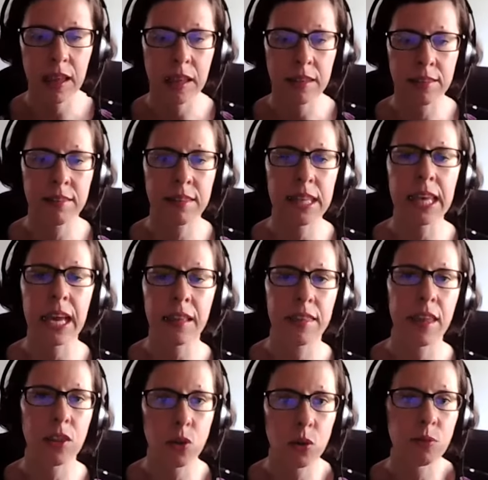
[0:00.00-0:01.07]
and see at
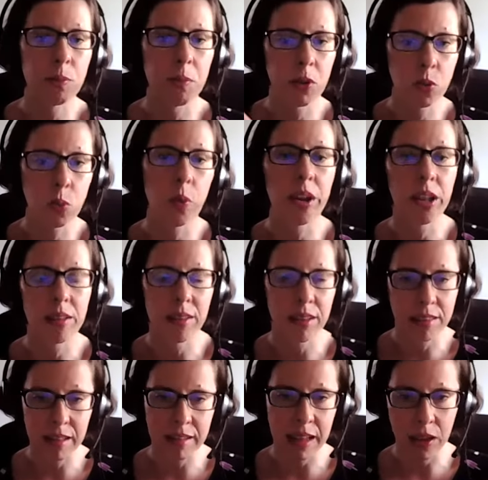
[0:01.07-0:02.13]
the end of the month what is
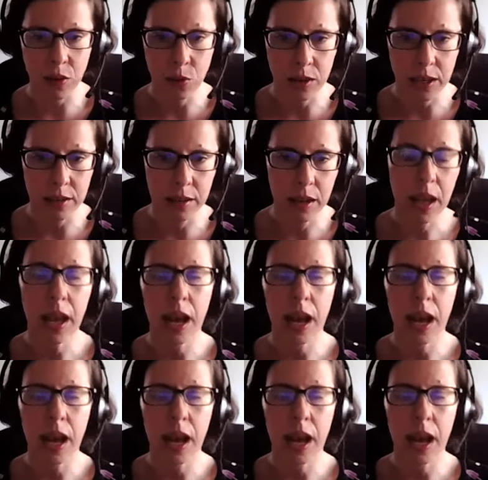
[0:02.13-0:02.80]
it that you need.